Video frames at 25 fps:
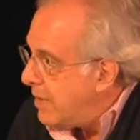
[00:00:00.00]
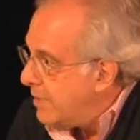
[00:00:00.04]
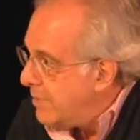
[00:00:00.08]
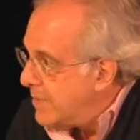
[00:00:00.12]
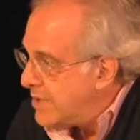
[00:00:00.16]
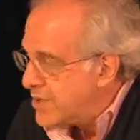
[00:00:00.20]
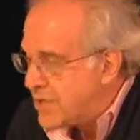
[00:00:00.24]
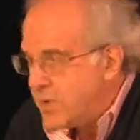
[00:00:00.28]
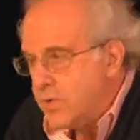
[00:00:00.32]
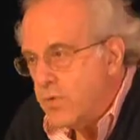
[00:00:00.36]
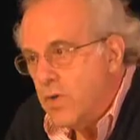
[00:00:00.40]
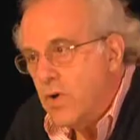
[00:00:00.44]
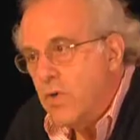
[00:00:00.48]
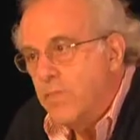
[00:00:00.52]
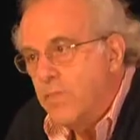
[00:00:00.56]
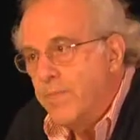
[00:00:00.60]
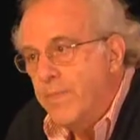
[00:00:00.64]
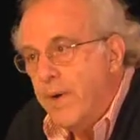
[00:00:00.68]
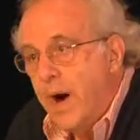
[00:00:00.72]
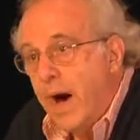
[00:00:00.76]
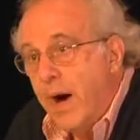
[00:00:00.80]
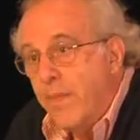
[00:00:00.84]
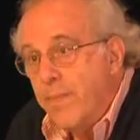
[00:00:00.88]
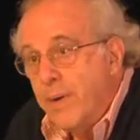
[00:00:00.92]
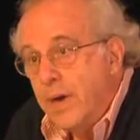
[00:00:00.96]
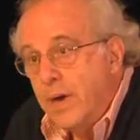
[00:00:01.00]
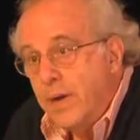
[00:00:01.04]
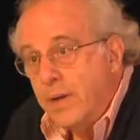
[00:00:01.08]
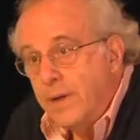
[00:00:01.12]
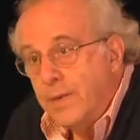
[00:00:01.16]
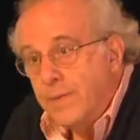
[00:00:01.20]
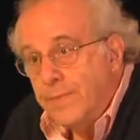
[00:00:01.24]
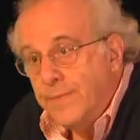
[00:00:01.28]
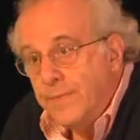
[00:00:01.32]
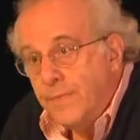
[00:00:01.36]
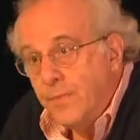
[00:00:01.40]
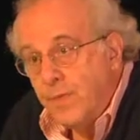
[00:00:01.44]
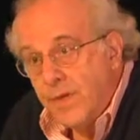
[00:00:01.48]
Mr.
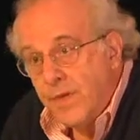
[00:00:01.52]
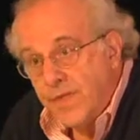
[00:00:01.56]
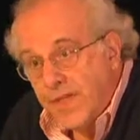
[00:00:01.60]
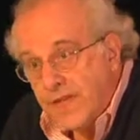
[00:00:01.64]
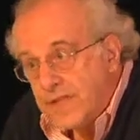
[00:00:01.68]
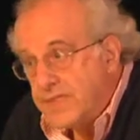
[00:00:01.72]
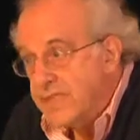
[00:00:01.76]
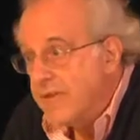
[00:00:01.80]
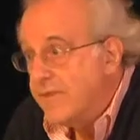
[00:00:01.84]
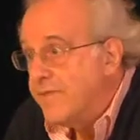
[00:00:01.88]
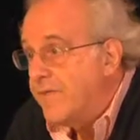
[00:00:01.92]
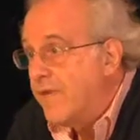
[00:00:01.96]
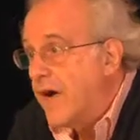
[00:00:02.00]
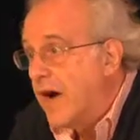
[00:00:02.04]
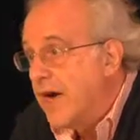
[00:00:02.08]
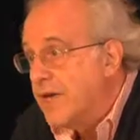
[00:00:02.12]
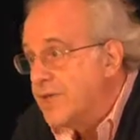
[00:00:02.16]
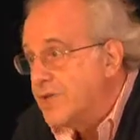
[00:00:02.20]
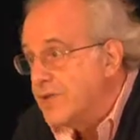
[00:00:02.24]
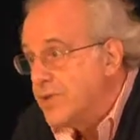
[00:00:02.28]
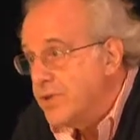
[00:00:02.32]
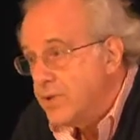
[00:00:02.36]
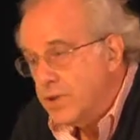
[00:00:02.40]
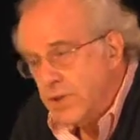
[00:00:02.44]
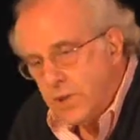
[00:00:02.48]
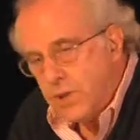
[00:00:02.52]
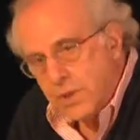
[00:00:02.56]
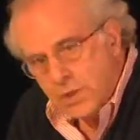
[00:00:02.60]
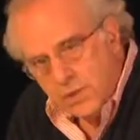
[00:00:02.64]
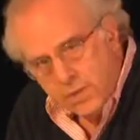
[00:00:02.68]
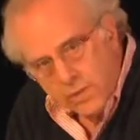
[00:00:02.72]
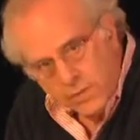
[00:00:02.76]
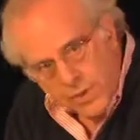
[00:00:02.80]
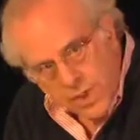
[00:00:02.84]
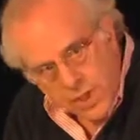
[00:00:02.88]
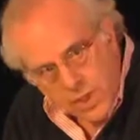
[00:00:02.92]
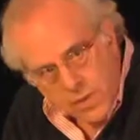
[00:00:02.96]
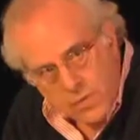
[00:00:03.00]
Obama, with his advisors,
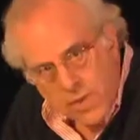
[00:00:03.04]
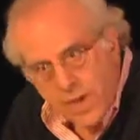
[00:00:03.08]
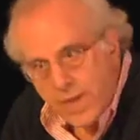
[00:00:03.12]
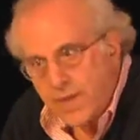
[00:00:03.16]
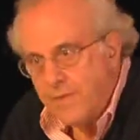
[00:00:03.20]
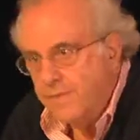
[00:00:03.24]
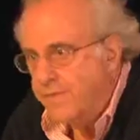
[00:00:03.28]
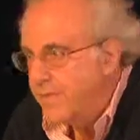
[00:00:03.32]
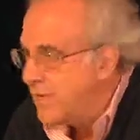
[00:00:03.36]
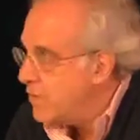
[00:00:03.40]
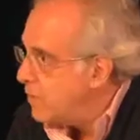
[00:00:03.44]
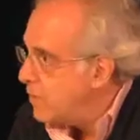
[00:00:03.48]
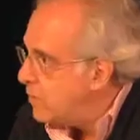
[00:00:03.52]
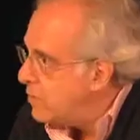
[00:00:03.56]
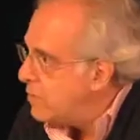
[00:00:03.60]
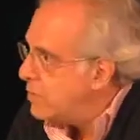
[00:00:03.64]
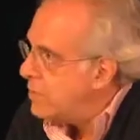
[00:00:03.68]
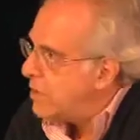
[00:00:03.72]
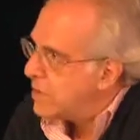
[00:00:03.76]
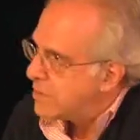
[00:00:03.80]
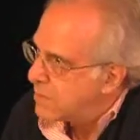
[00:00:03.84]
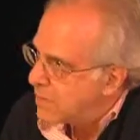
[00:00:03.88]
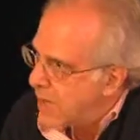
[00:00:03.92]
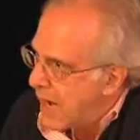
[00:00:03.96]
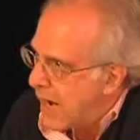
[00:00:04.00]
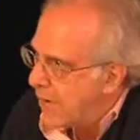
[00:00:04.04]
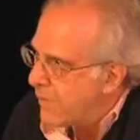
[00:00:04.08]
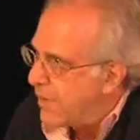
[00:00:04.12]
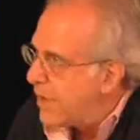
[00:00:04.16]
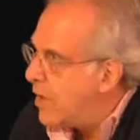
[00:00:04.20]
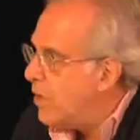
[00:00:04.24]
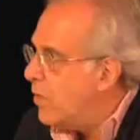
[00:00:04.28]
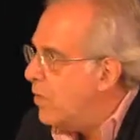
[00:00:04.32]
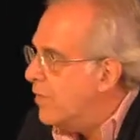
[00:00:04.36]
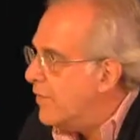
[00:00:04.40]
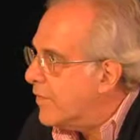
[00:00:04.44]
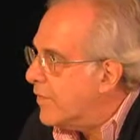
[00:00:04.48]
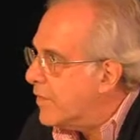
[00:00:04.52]
including quite a few carried
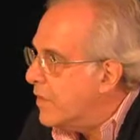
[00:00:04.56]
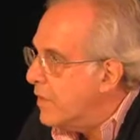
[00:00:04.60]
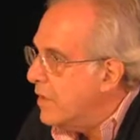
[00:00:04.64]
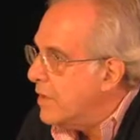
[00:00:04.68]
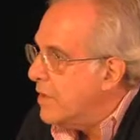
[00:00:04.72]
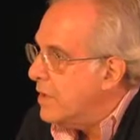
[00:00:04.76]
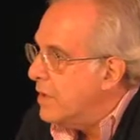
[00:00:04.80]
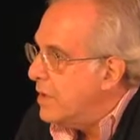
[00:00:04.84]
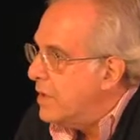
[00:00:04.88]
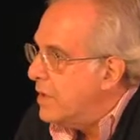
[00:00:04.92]
over